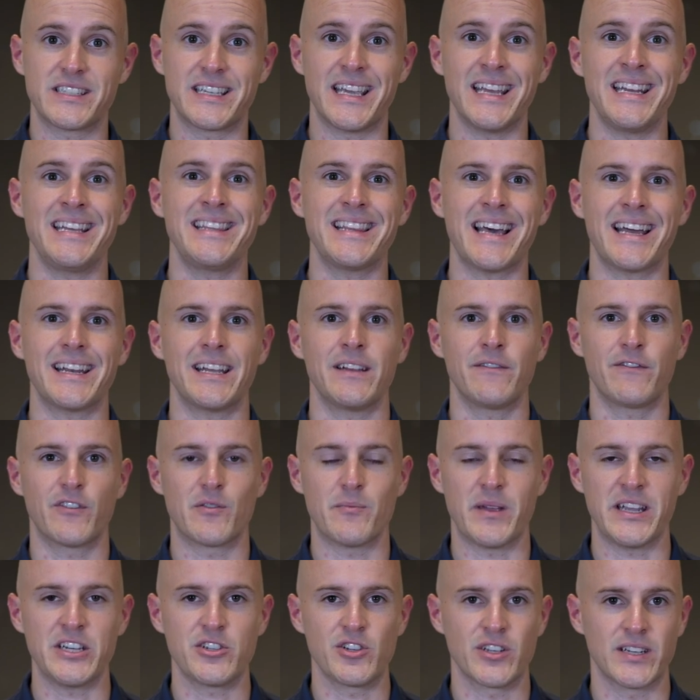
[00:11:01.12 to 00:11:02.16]
getting that
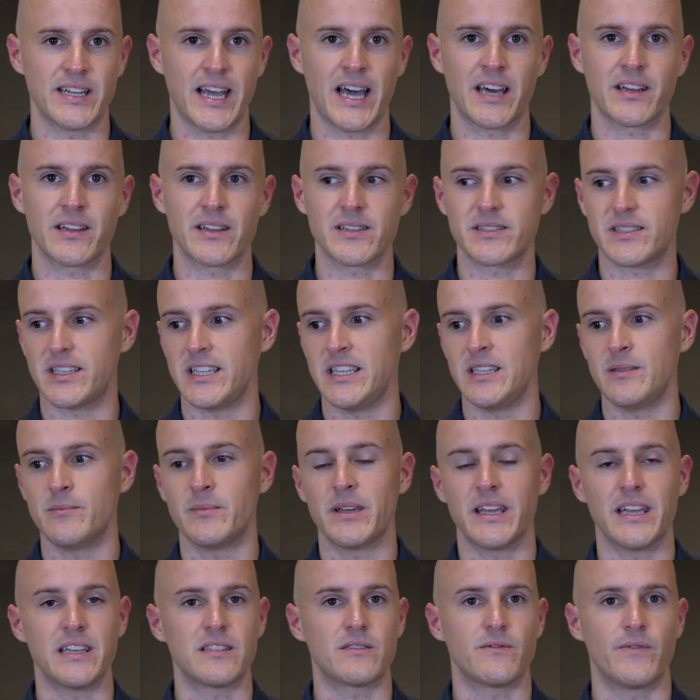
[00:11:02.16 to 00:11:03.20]
information out of the team
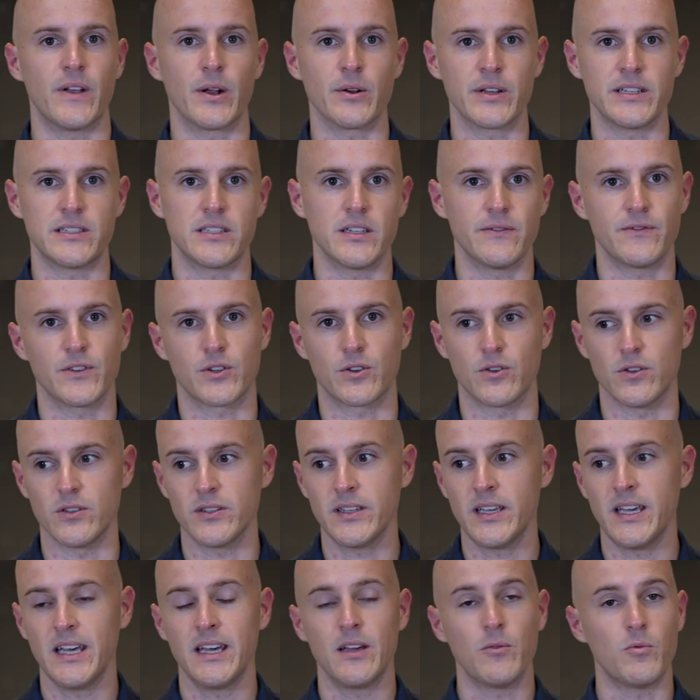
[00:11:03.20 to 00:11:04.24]
is very difficult.
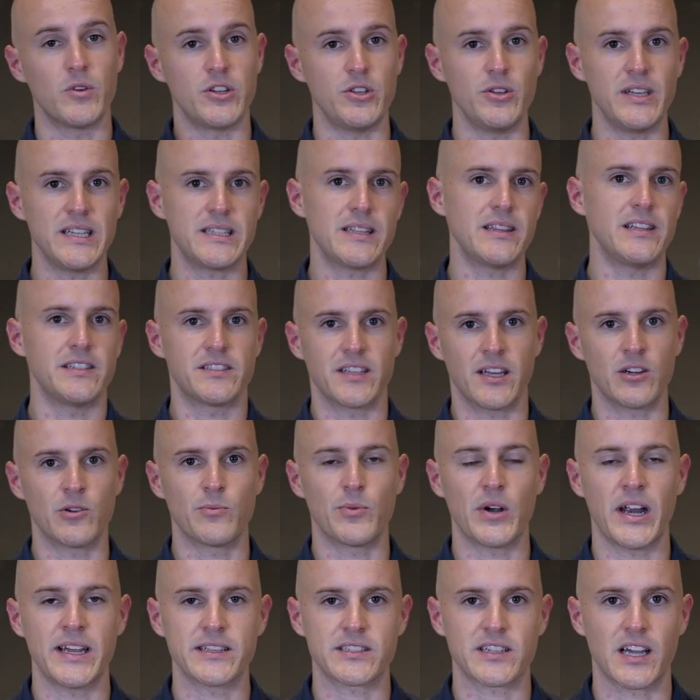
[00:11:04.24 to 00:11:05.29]
When you get to these
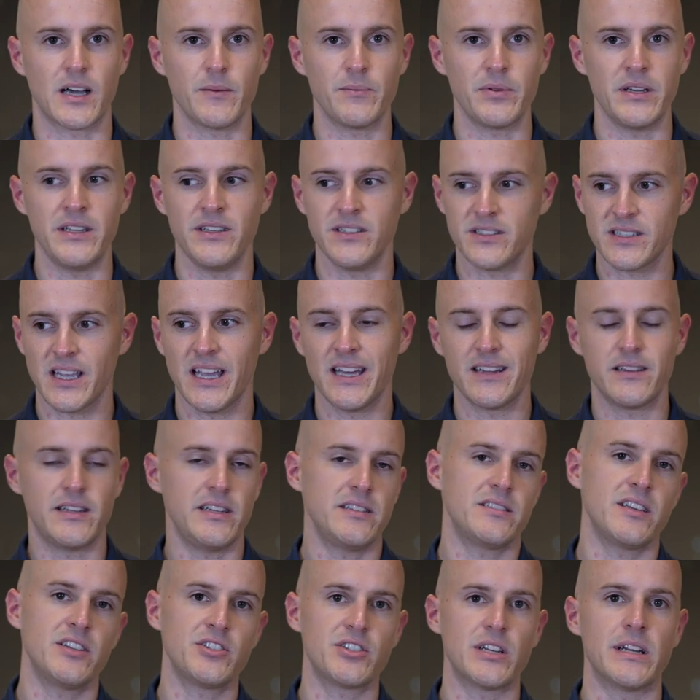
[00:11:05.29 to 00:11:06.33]
enterprise companies,
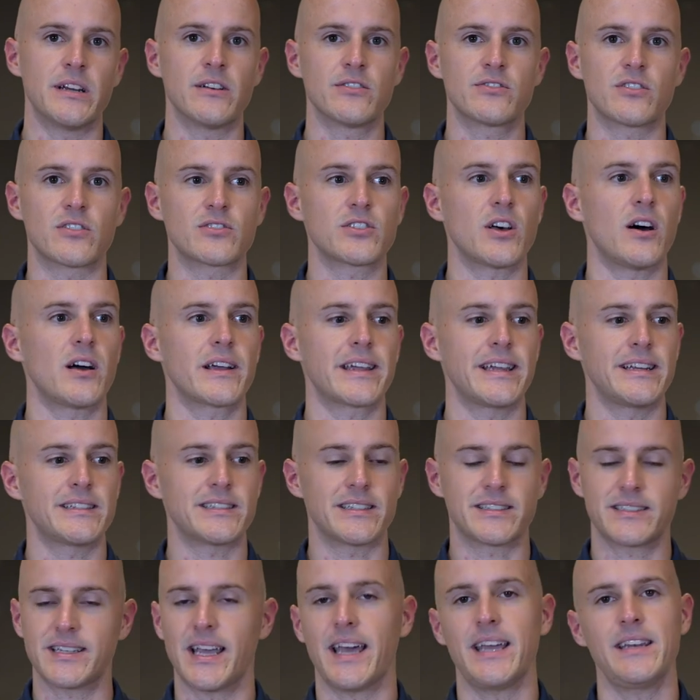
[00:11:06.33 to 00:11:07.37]
these engineers are talking to
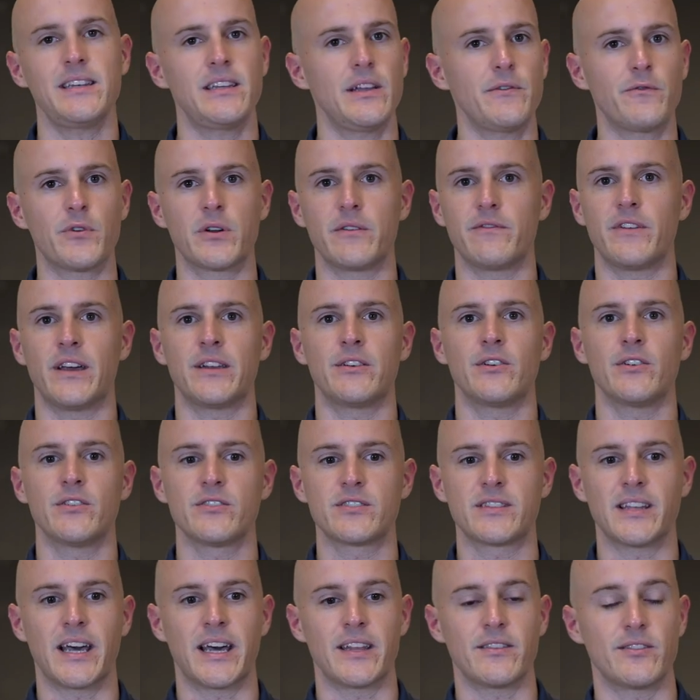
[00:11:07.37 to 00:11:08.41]
10 different vendors
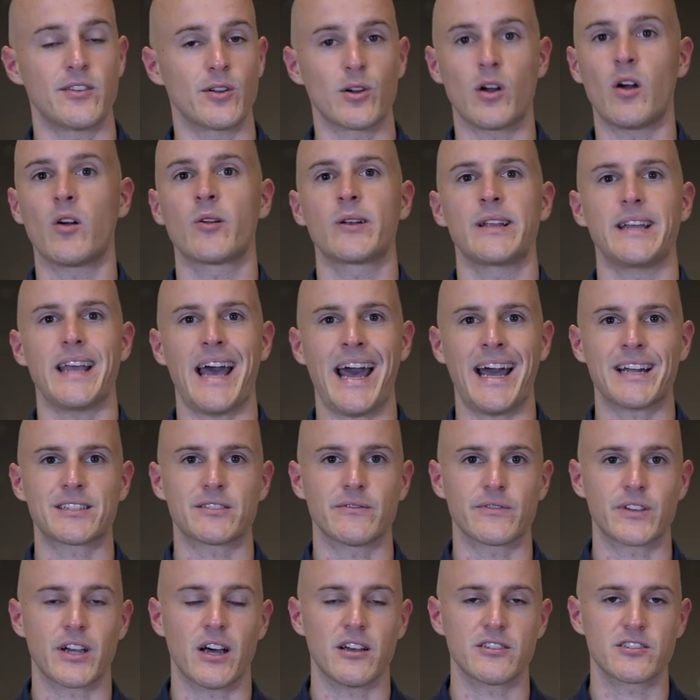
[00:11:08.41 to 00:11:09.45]
that they're already
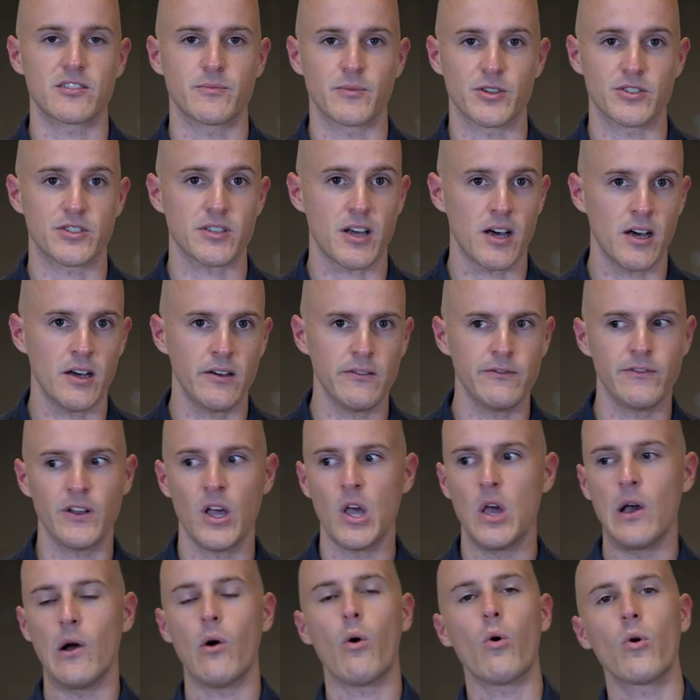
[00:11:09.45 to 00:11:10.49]
active customers of,
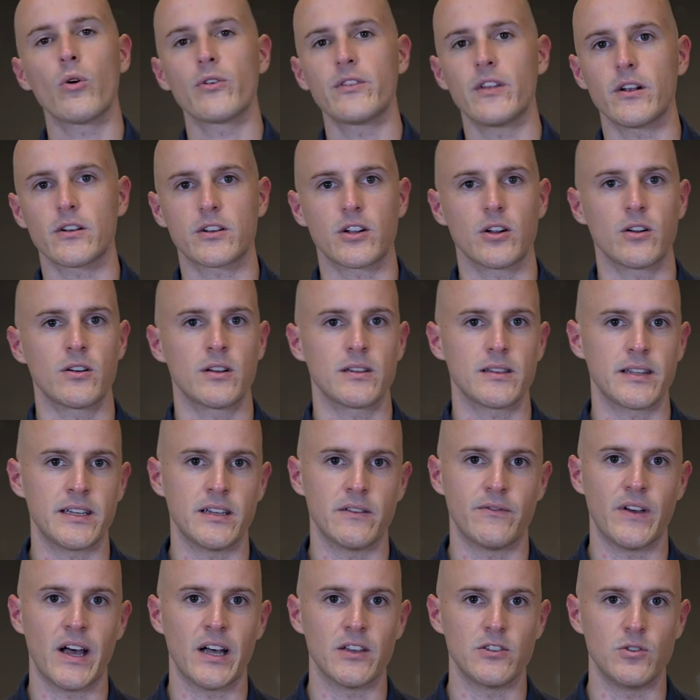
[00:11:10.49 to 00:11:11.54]
or they're currently
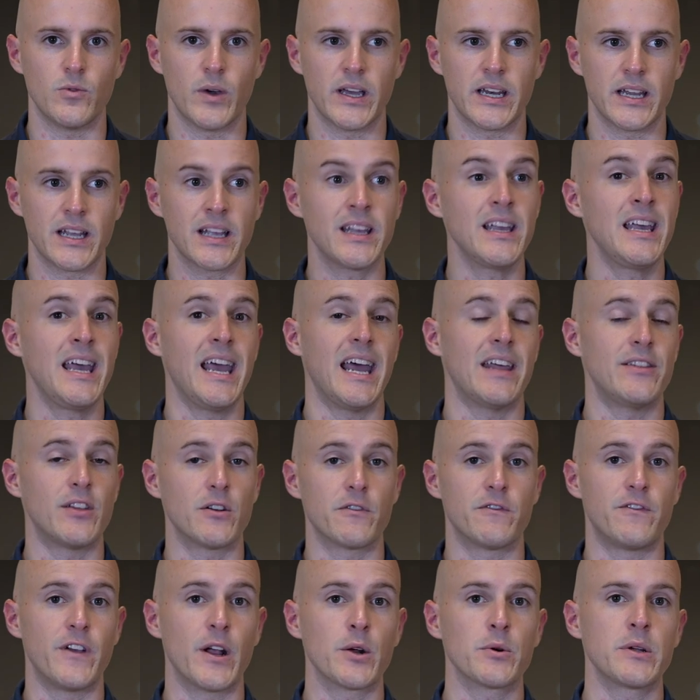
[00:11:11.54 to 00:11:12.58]
evaluating. And they're
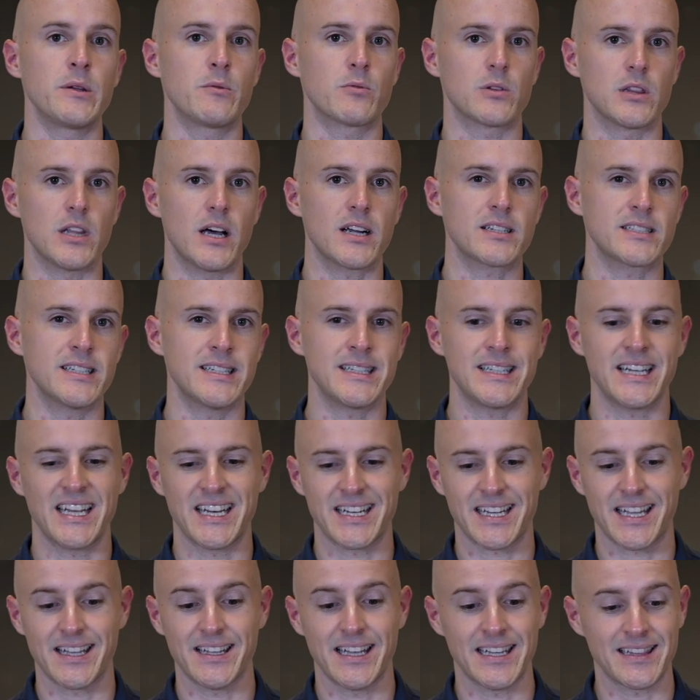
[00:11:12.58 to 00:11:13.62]
very reluctant,
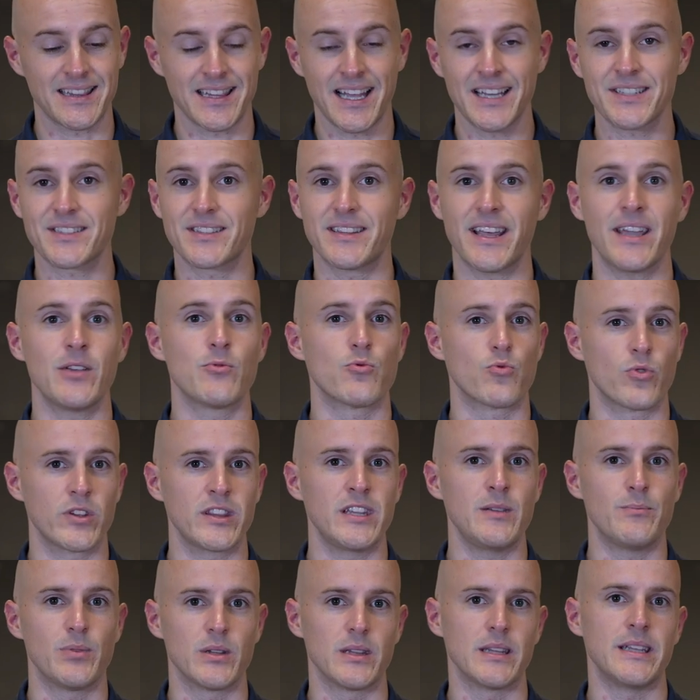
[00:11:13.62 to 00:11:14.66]
unless they
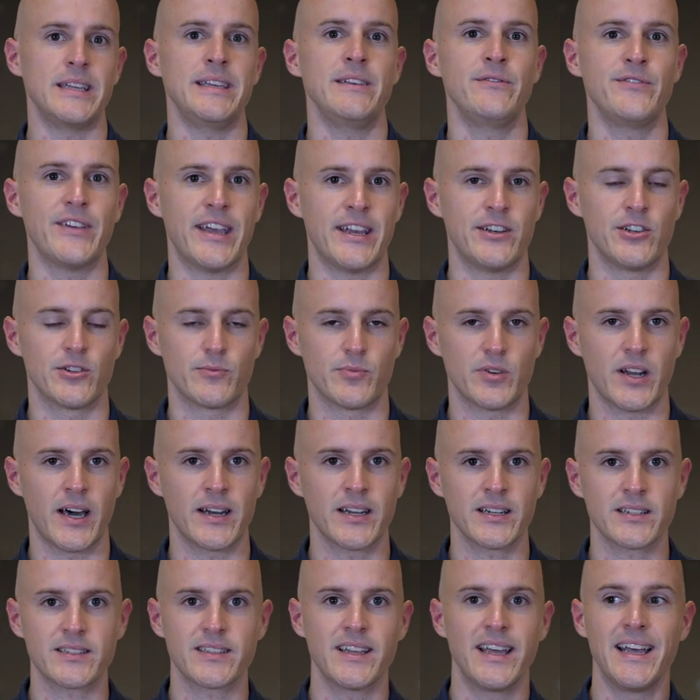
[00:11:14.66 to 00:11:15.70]
really believe in your
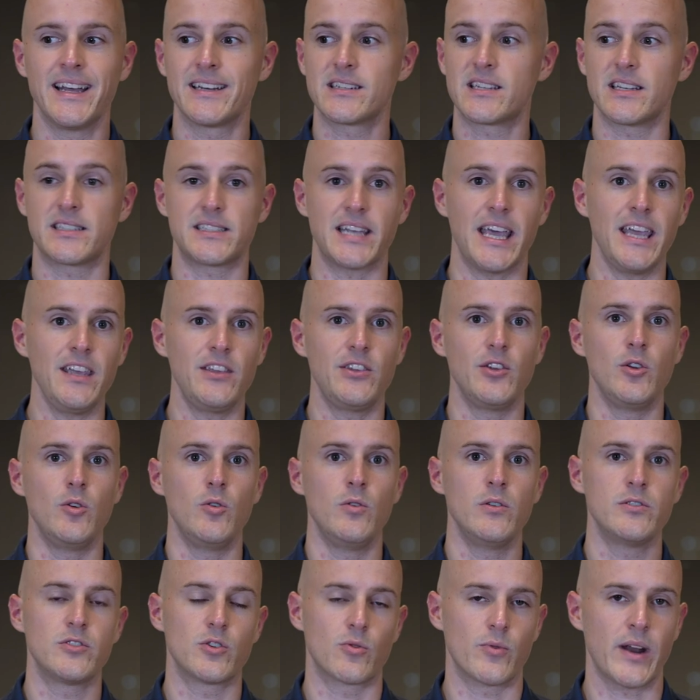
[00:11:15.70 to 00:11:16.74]
product, to take you
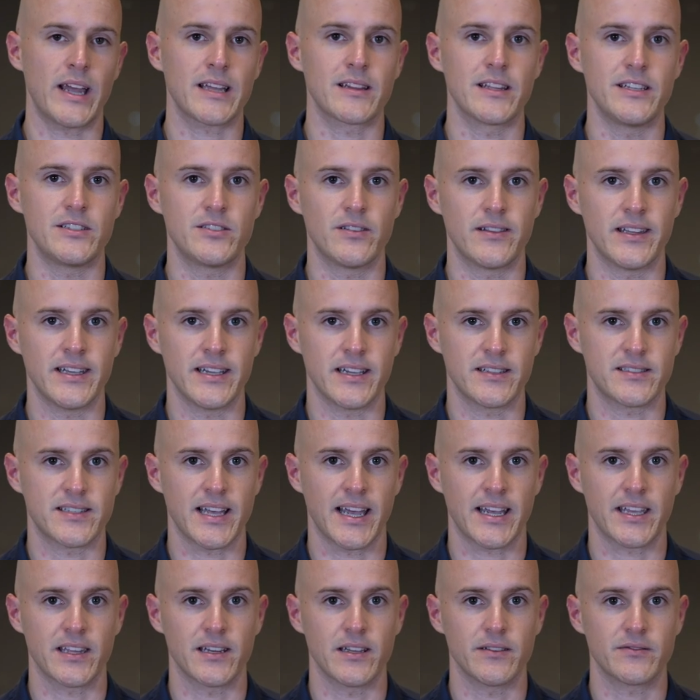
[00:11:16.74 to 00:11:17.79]
directly to the
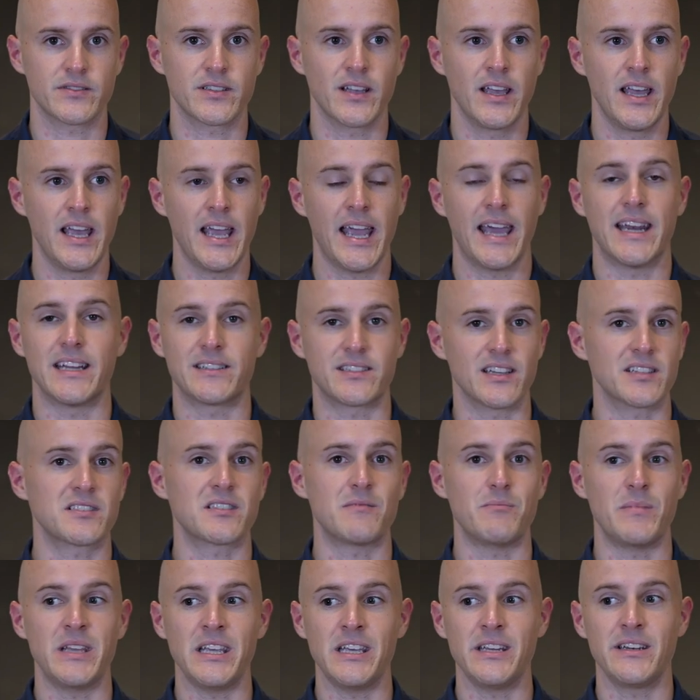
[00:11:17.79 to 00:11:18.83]
executives. And it
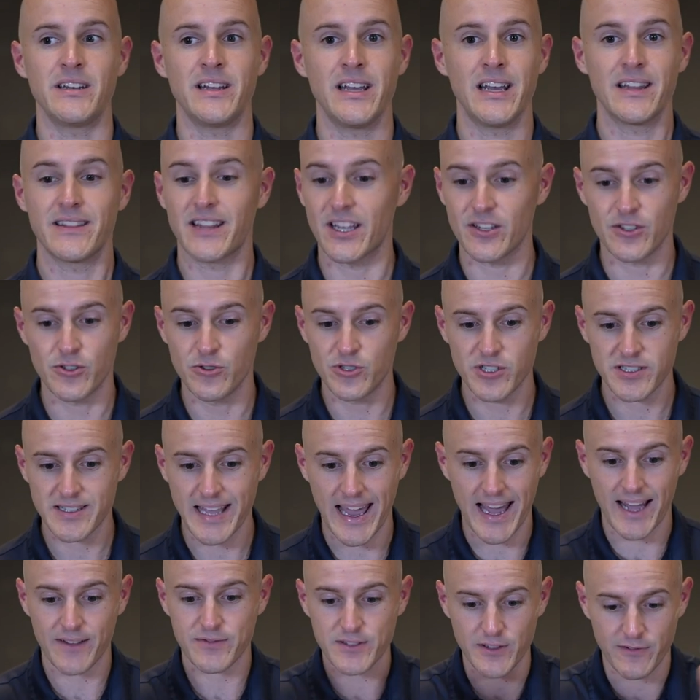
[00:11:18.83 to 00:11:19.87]
doesn't mean that you just
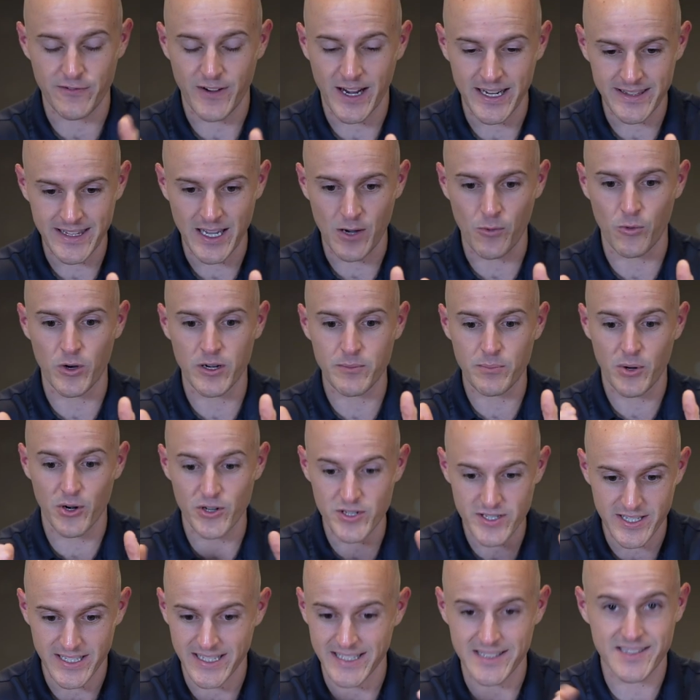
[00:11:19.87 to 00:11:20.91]
have to find that one
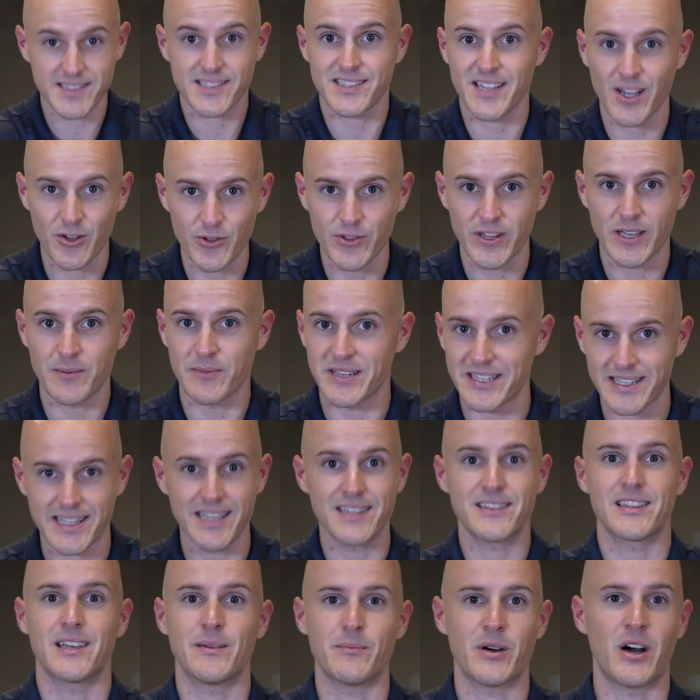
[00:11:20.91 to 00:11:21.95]
person and sell them and
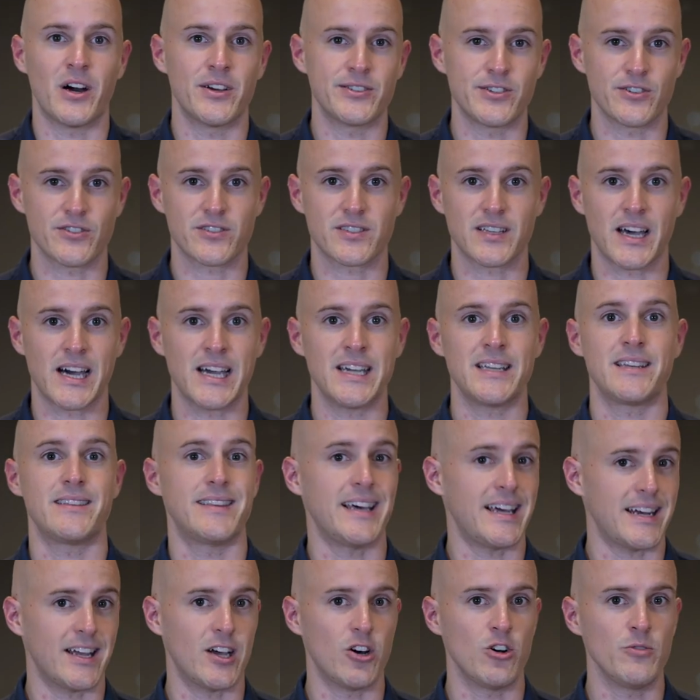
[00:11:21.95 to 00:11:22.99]
get them on your side.
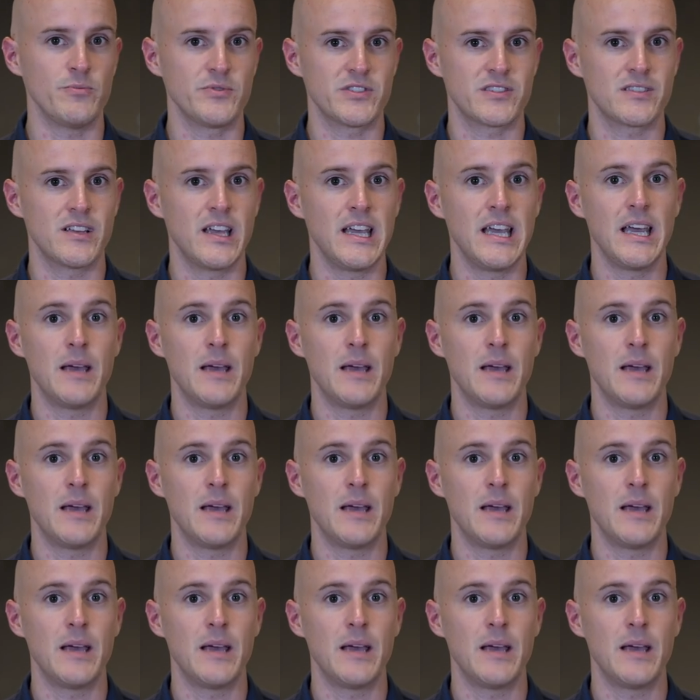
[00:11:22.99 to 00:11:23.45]
That helps.